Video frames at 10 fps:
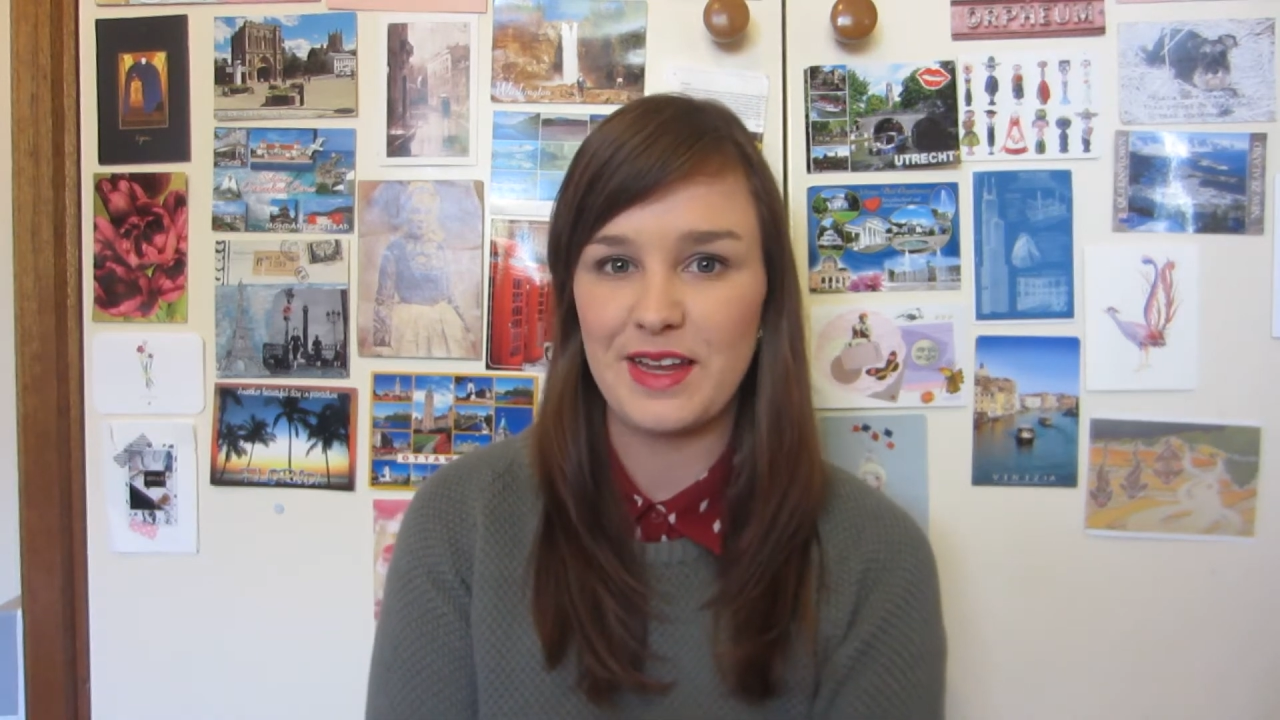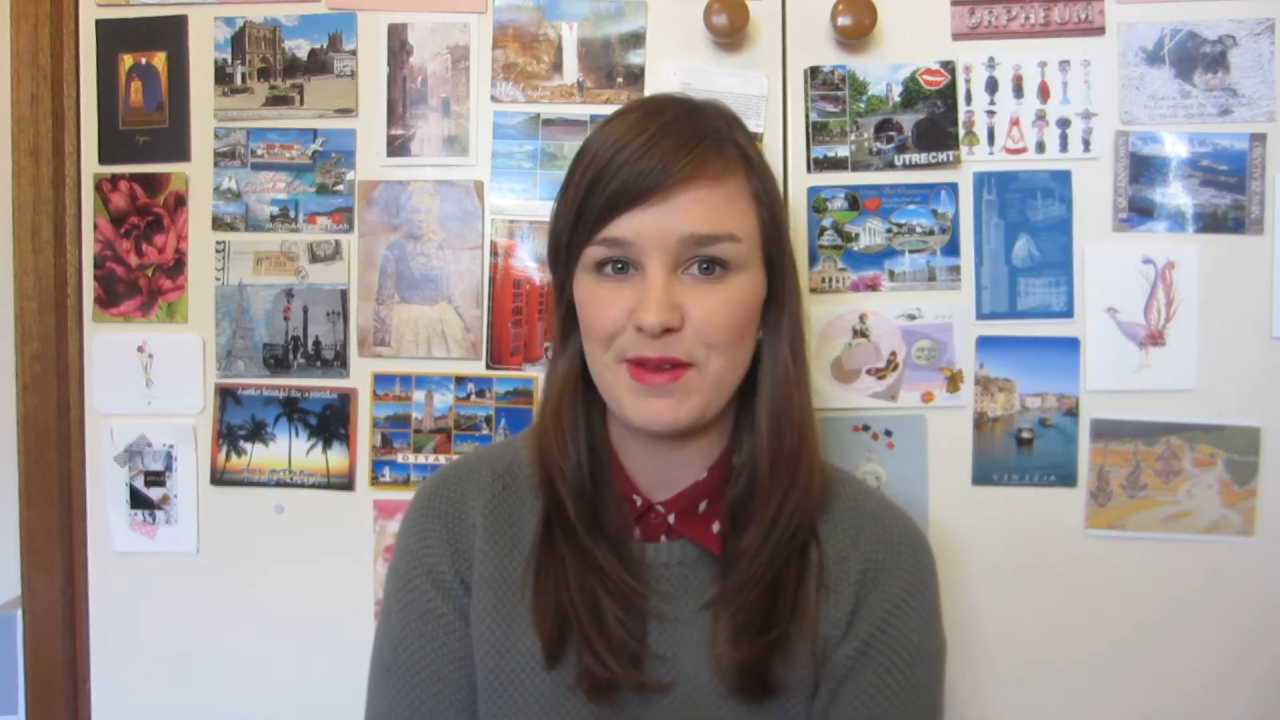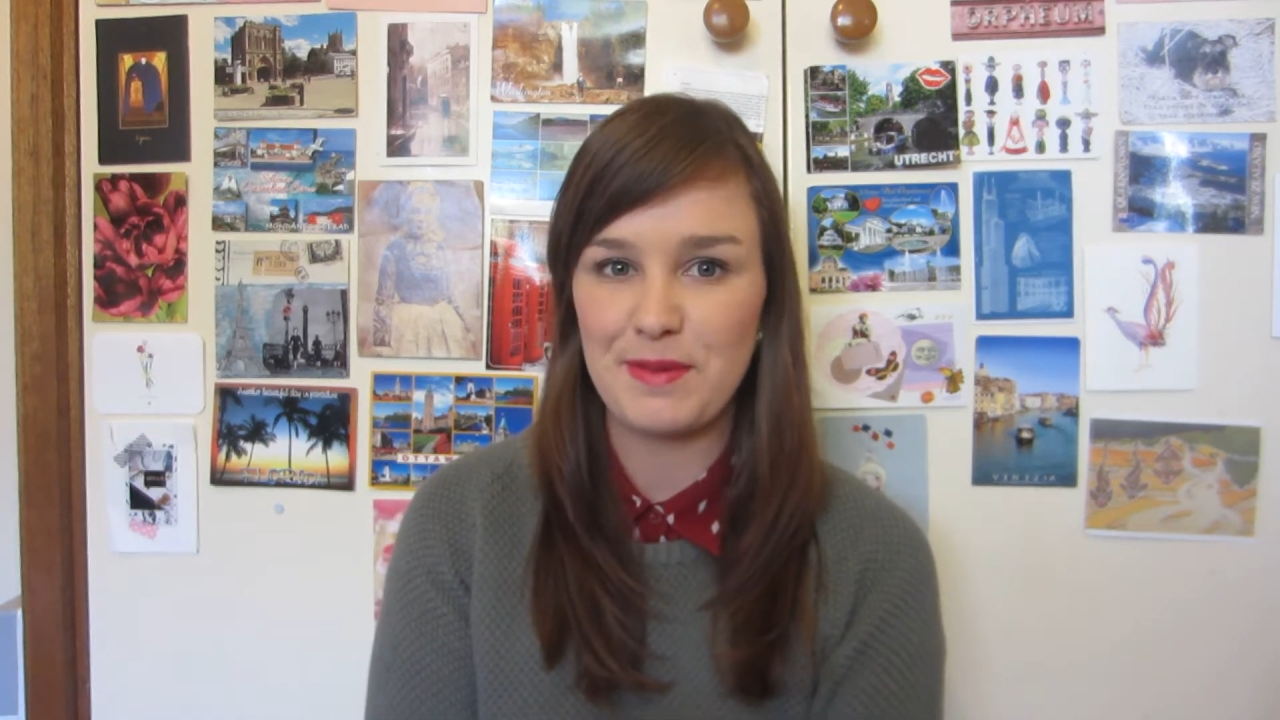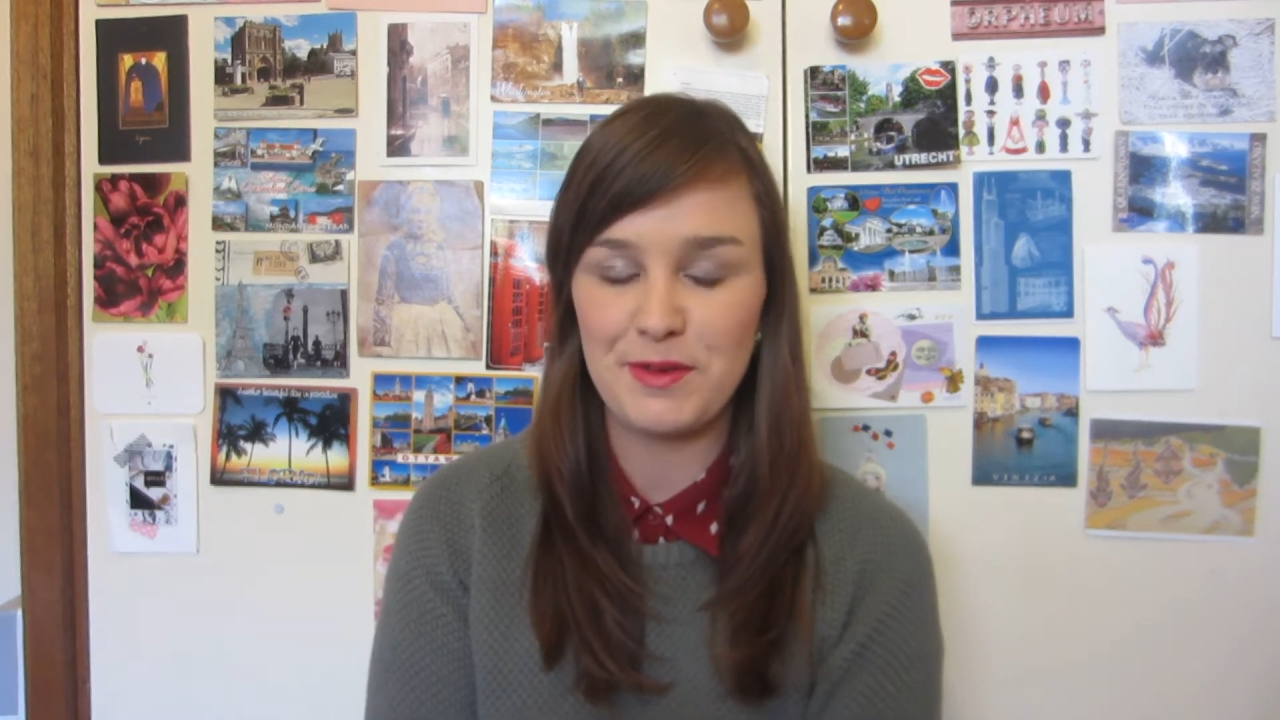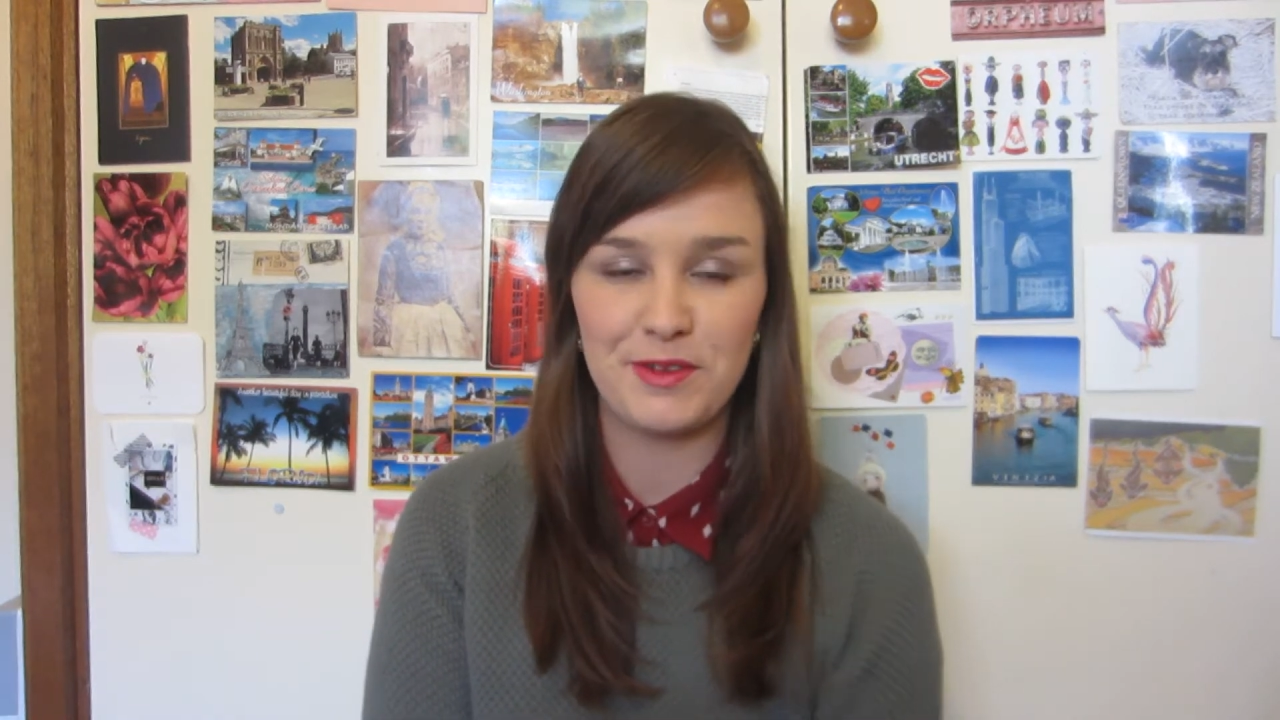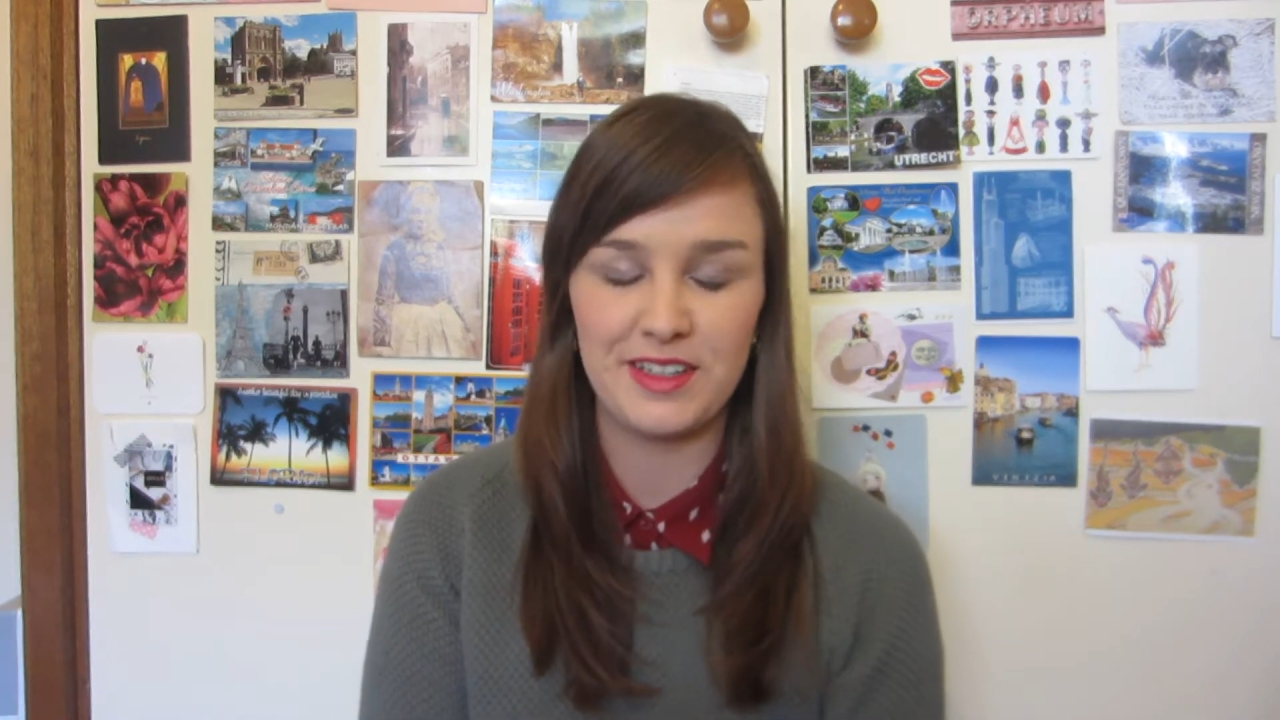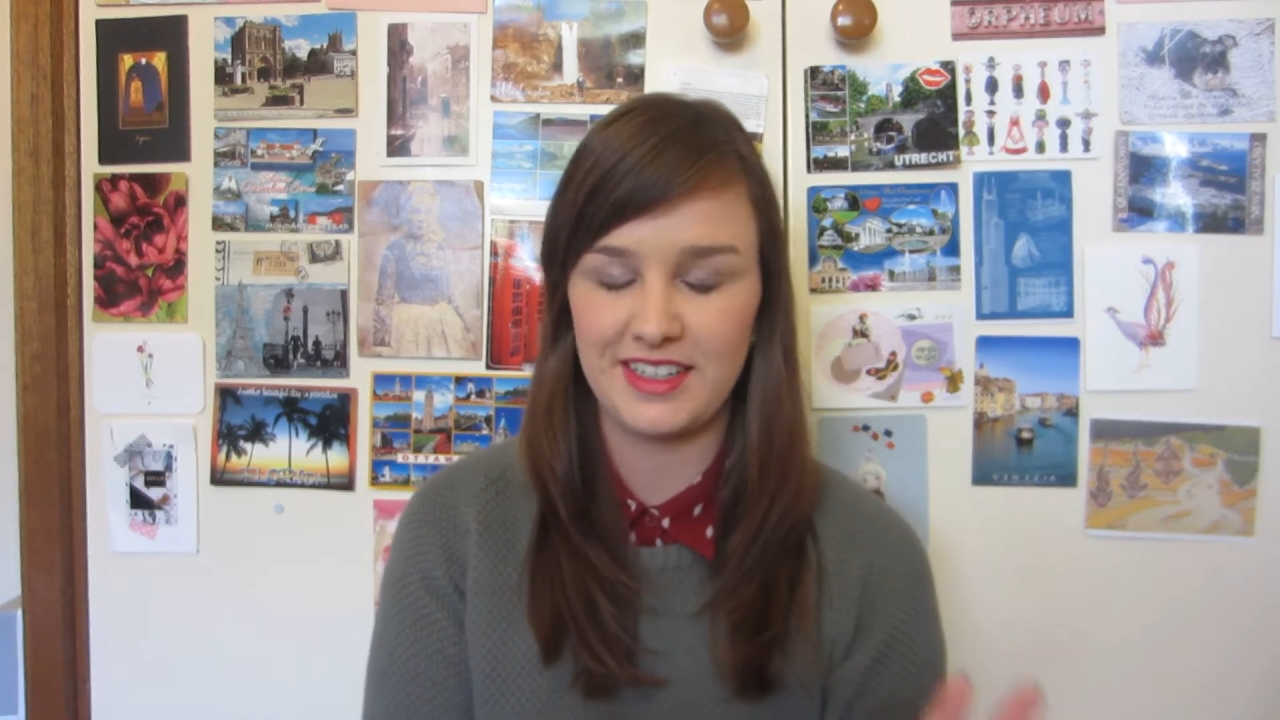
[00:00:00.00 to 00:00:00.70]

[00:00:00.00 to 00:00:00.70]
made me really